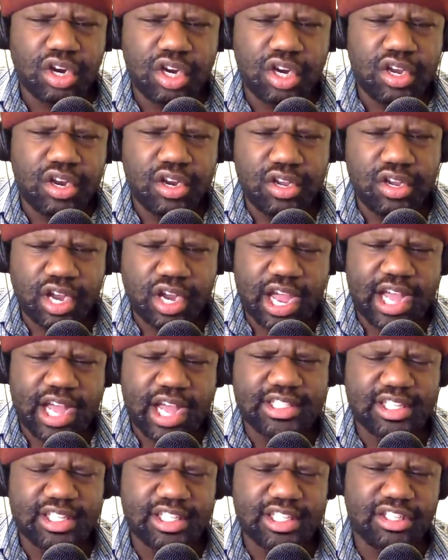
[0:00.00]
your, your
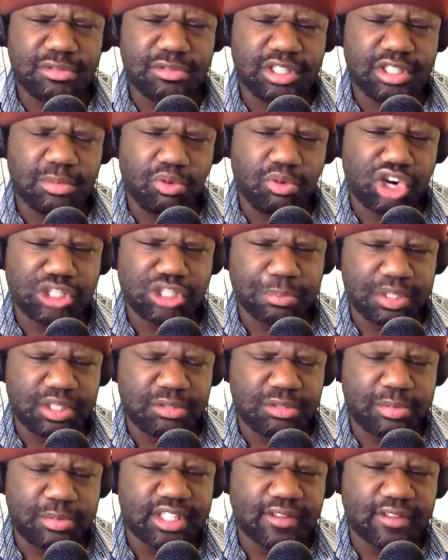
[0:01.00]
content seems to be more
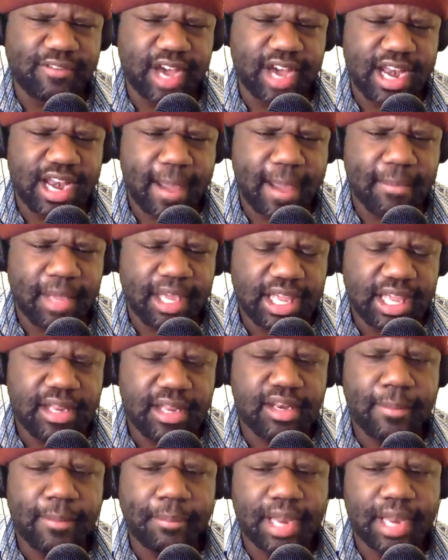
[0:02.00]
specified at
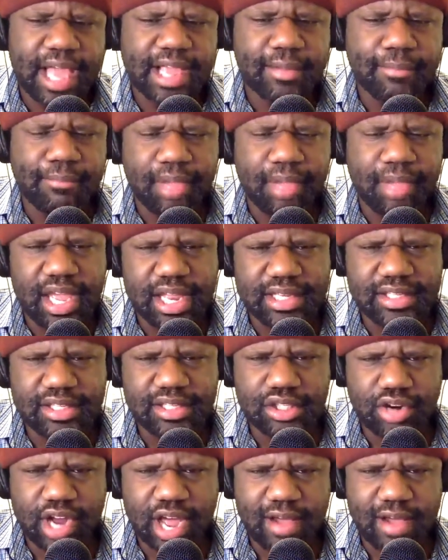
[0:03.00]
getting the black men to
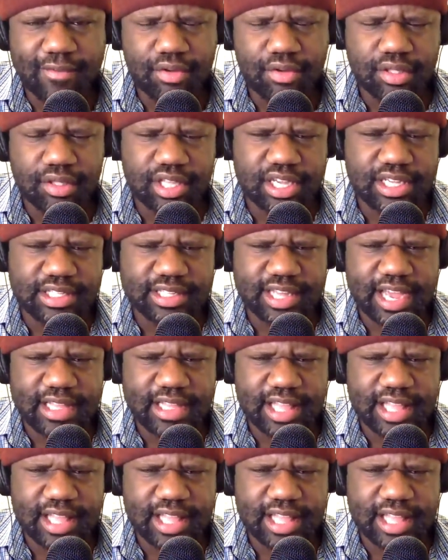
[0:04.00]
travel and things yeah. like